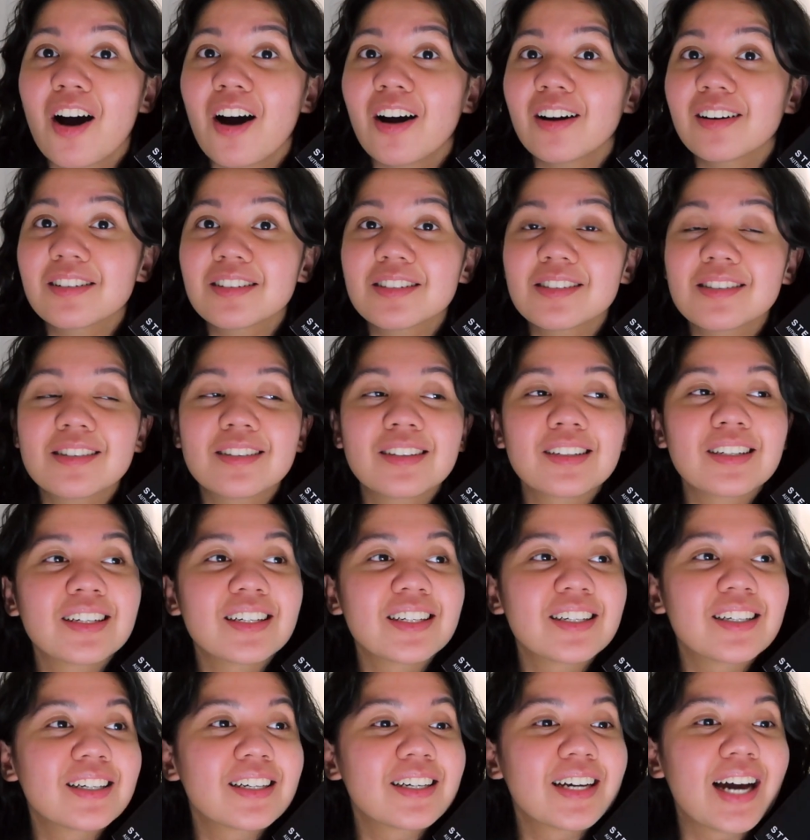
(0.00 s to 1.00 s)

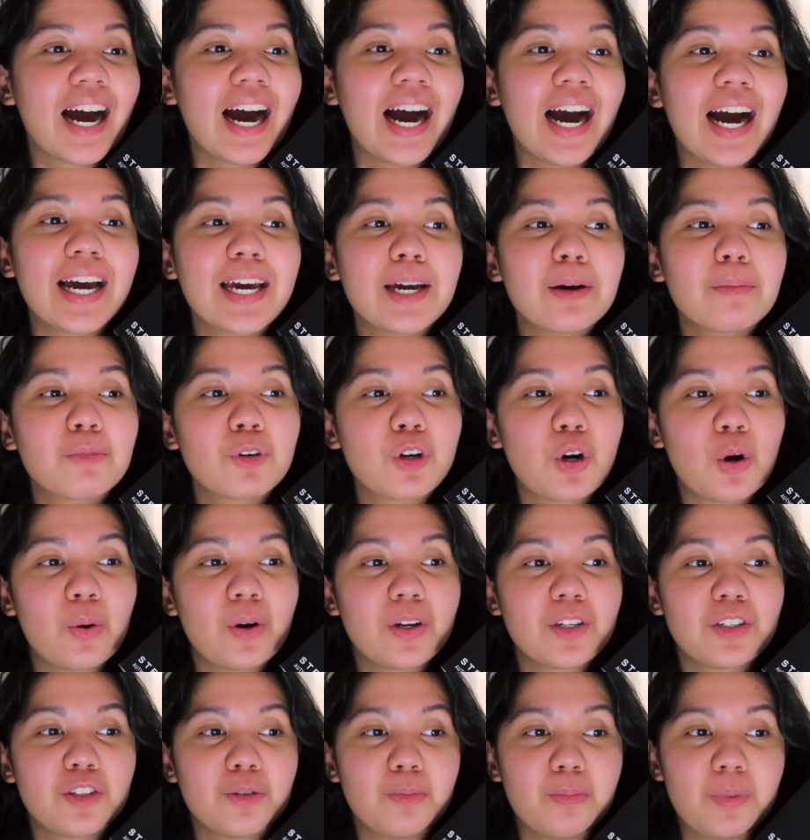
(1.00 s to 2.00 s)
Honestly, I am
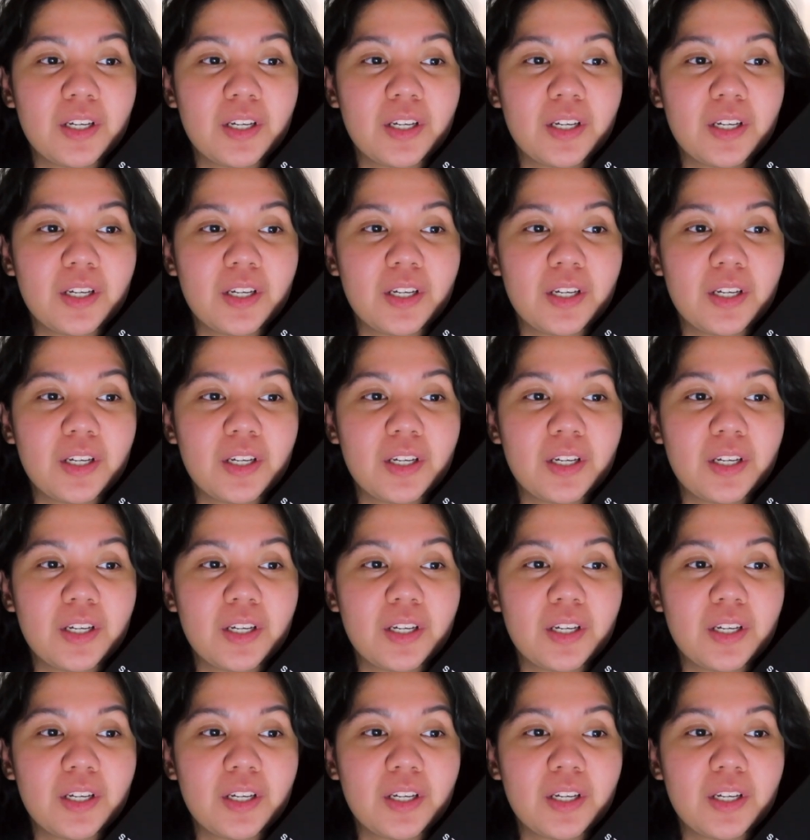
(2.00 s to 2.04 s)
going to